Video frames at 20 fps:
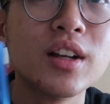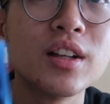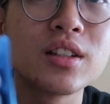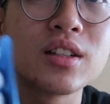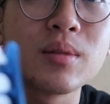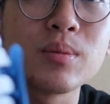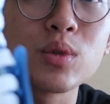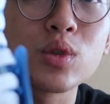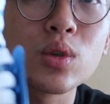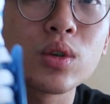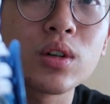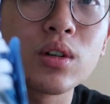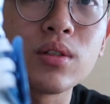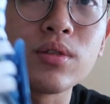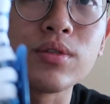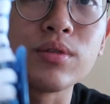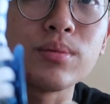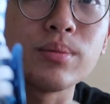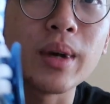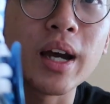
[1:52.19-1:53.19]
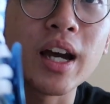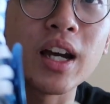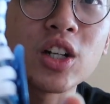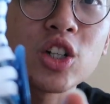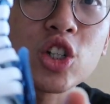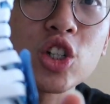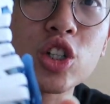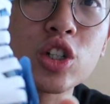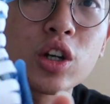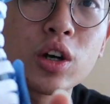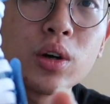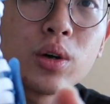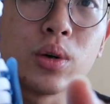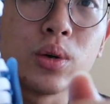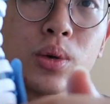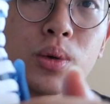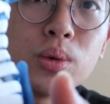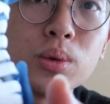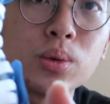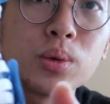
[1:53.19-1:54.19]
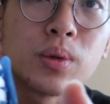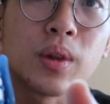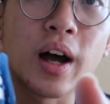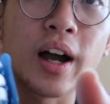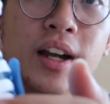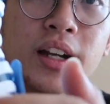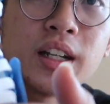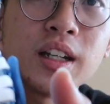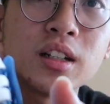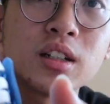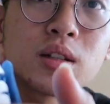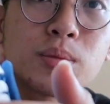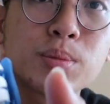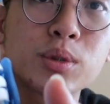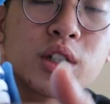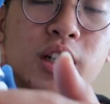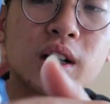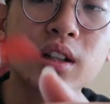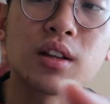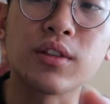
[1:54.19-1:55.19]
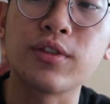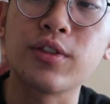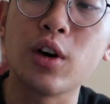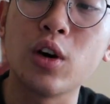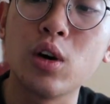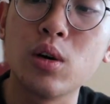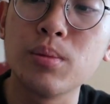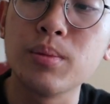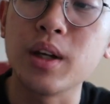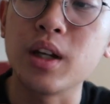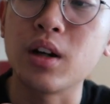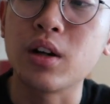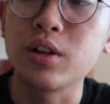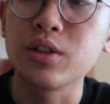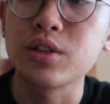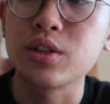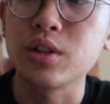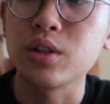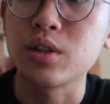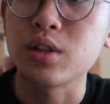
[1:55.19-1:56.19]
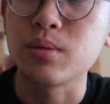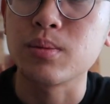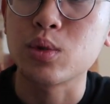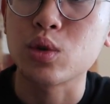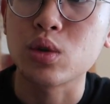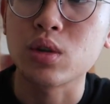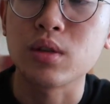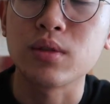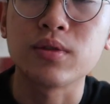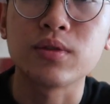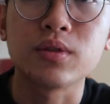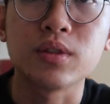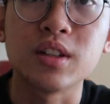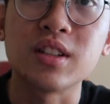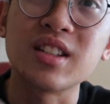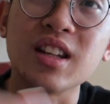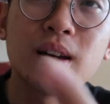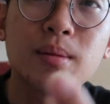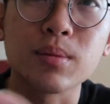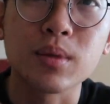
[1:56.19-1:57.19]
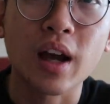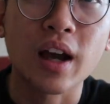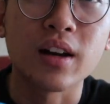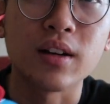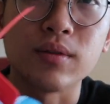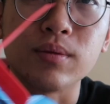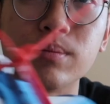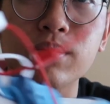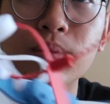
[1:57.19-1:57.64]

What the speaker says: some sort of mesh toe lining to protect the foam, and also some sort of the same kind of